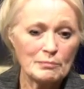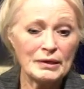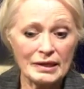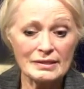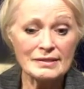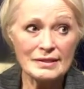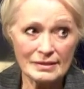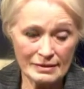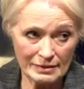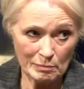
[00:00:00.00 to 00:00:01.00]
Because
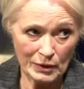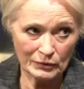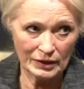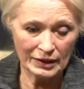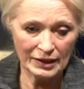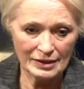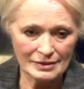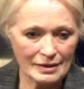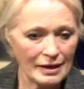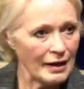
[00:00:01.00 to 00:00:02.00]
this is about the
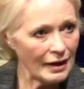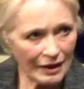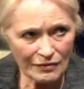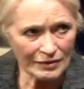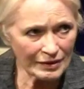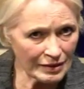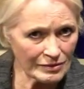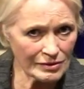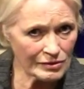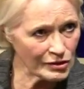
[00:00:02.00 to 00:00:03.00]
kids. Everything
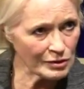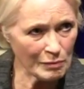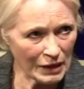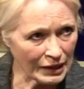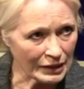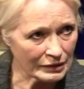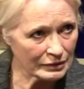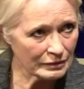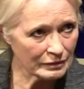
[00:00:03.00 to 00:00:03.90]
else is just money.